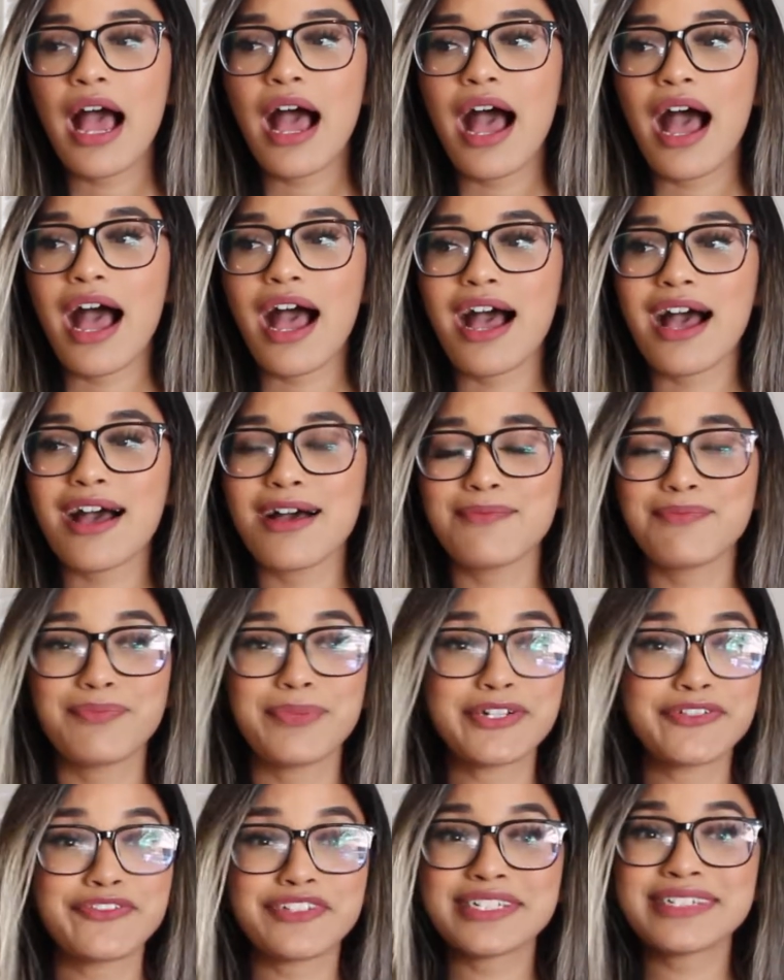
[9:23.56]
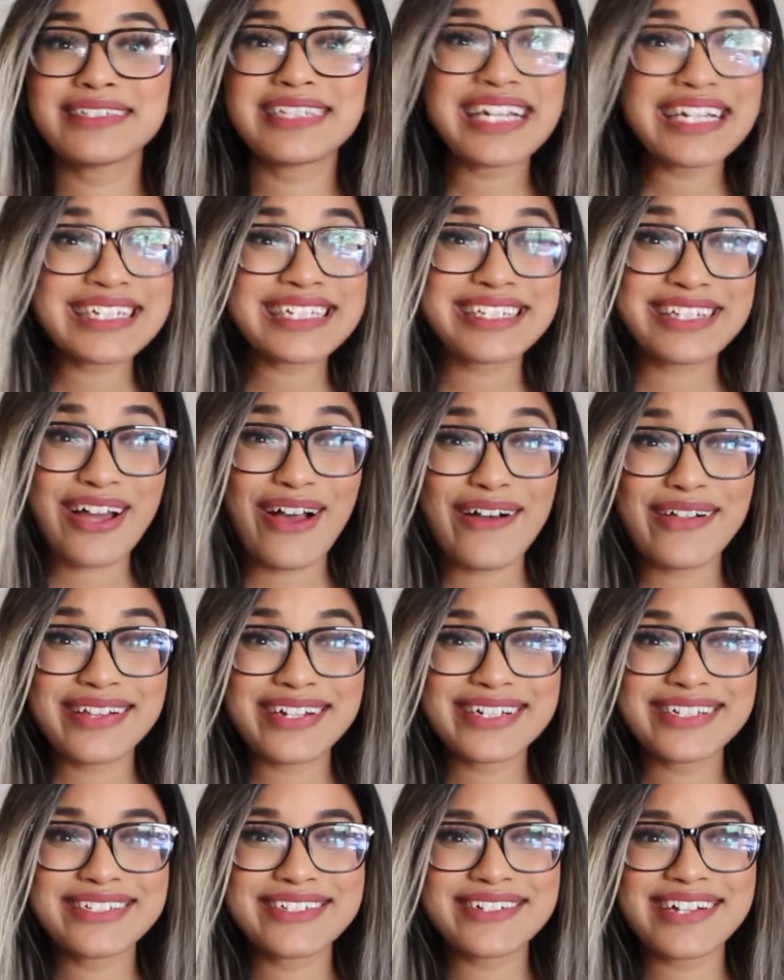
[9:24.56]
But for
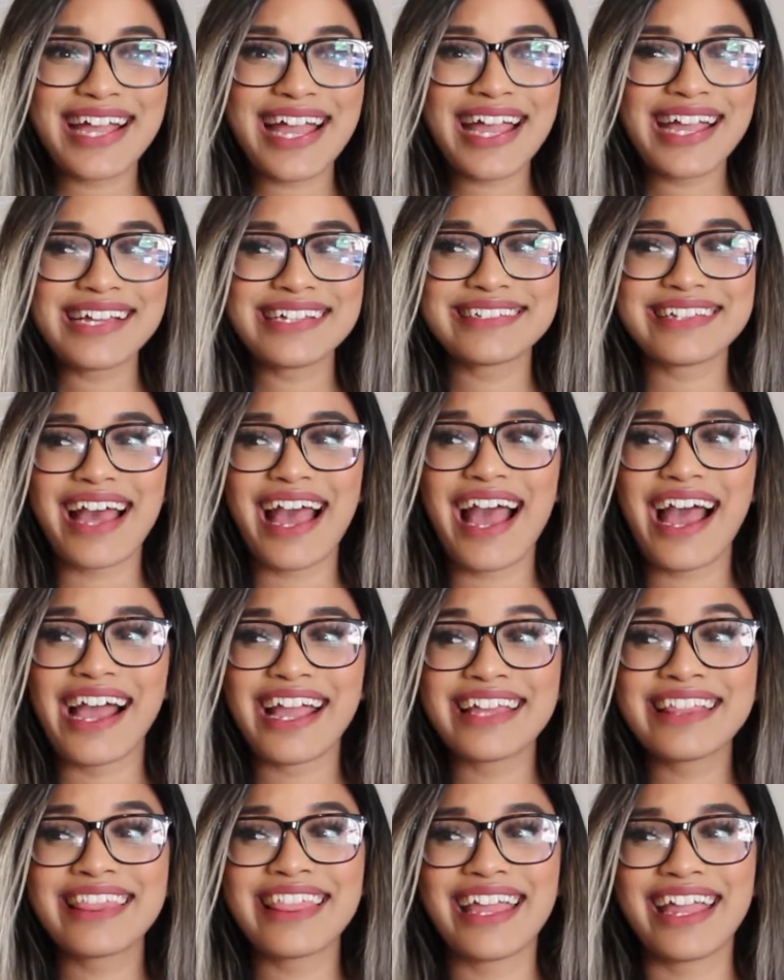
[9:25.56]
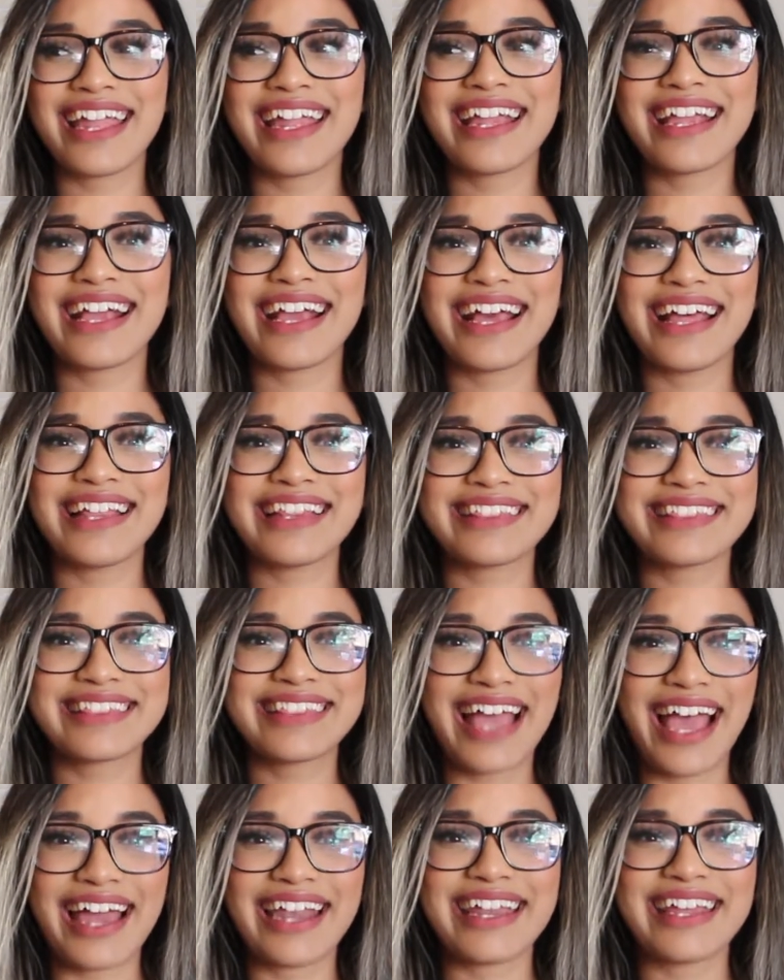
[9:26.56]
$6, you guys, I think
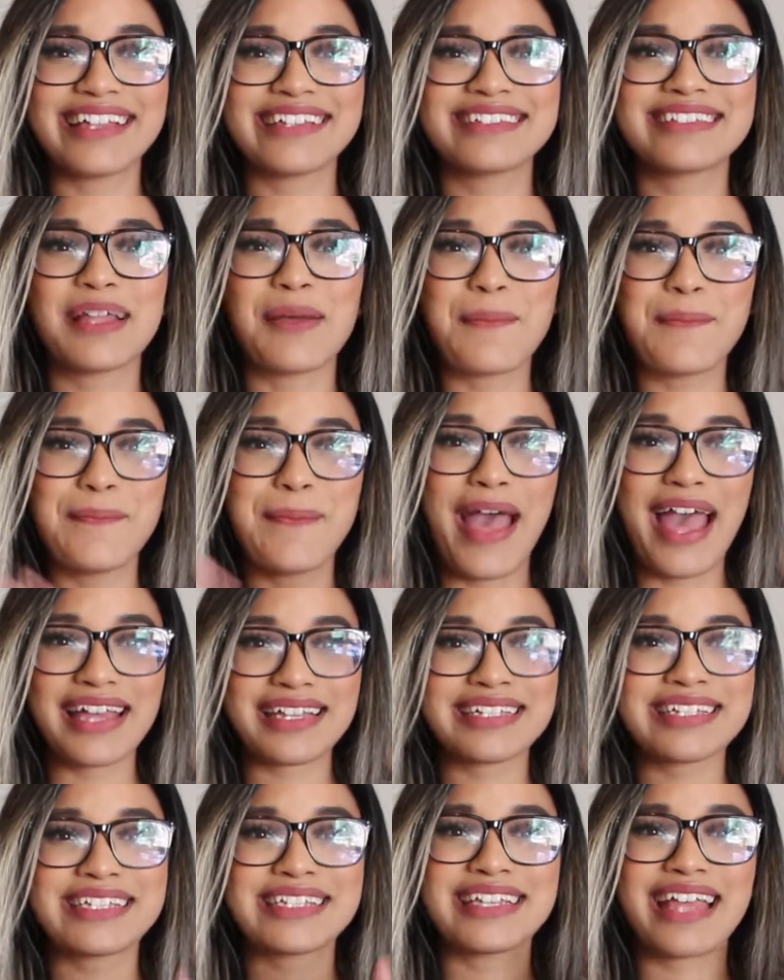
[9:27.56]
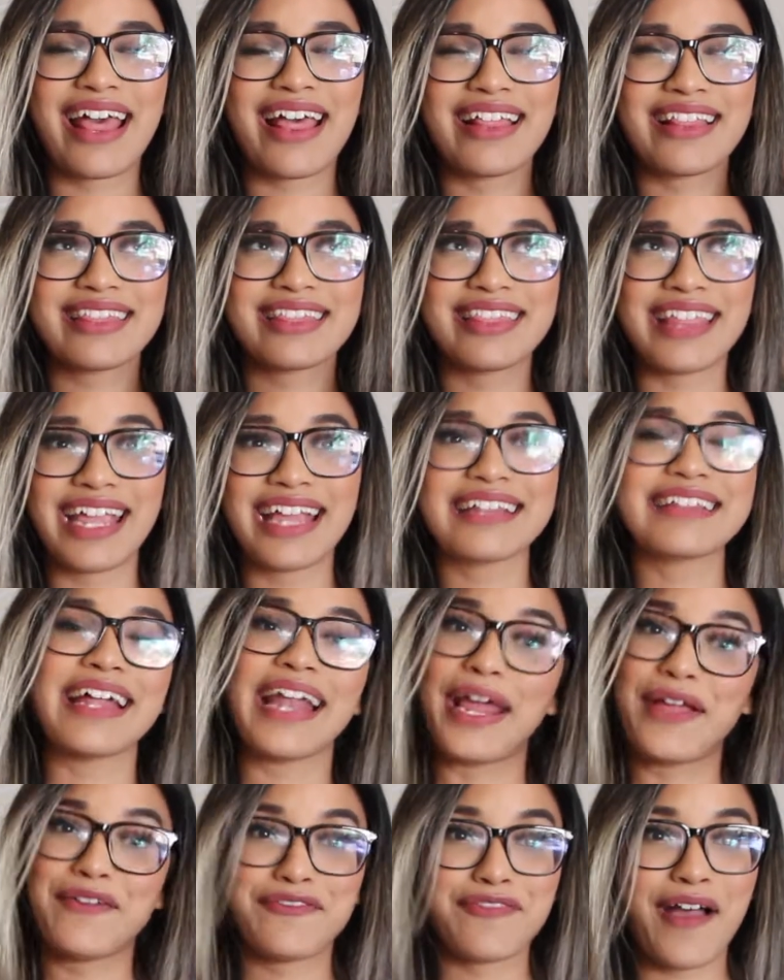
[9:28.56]
that is the best thing that
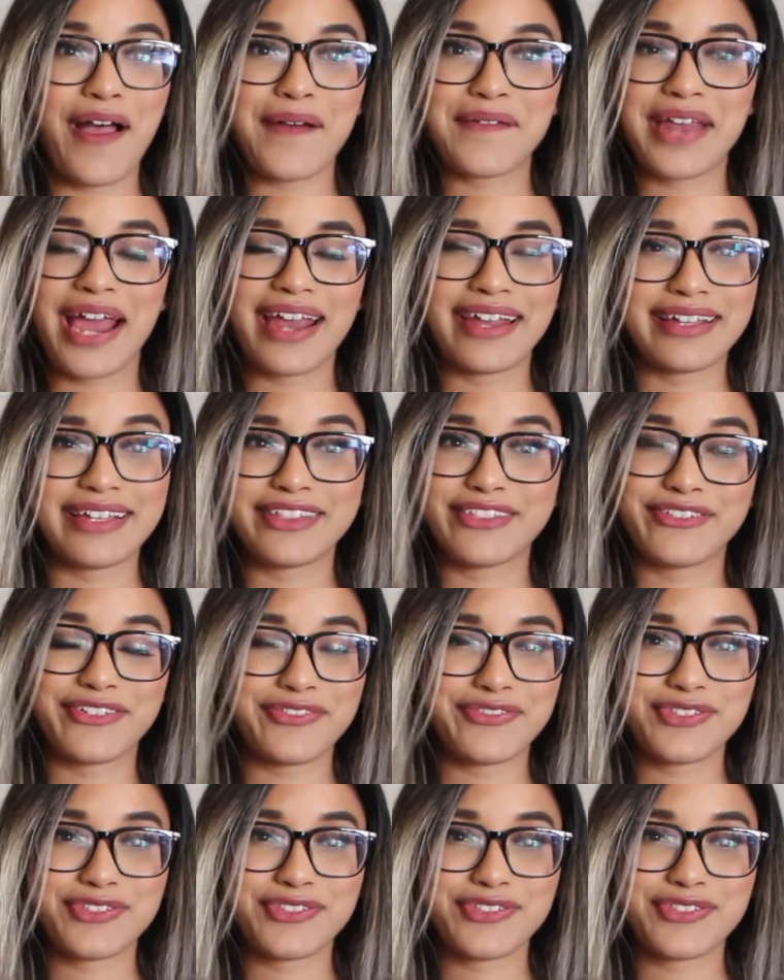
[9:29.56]
I found at a thrift